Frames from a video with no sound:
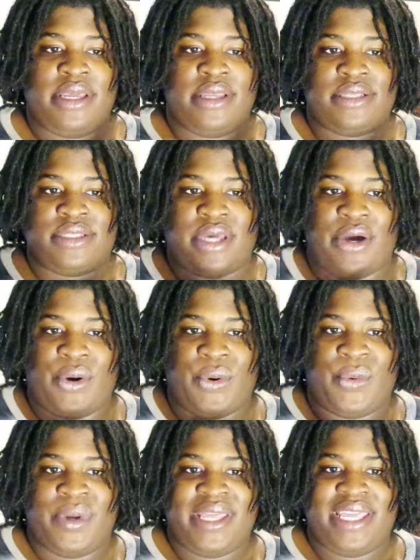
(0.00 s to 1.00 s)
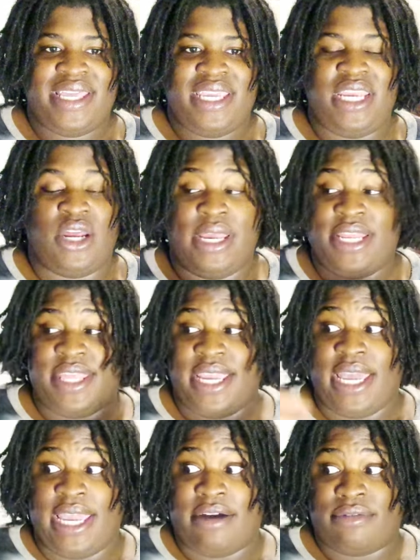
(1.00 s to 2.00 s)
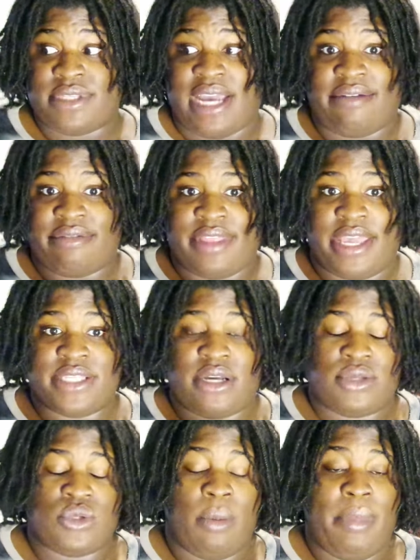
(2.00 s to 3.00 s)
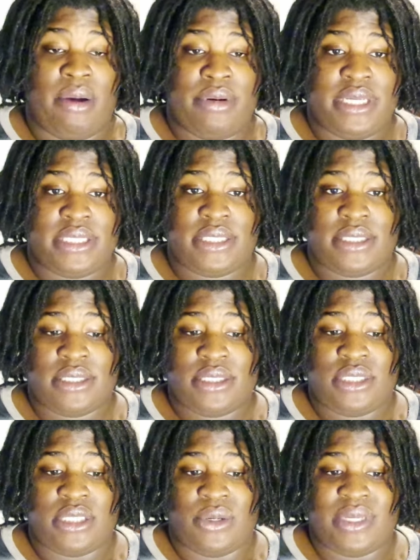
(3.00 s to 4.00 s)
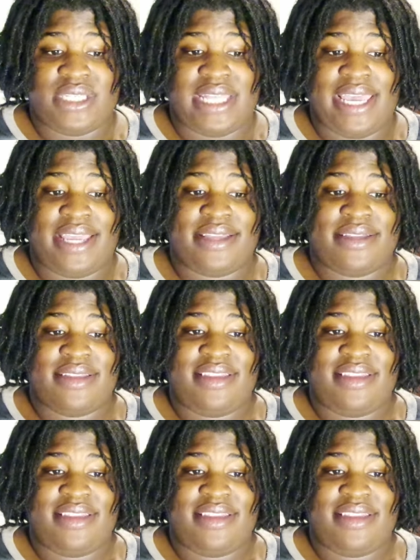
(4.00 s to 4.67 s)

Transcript: So, you know, anything else after that is also a bonus. So it's like,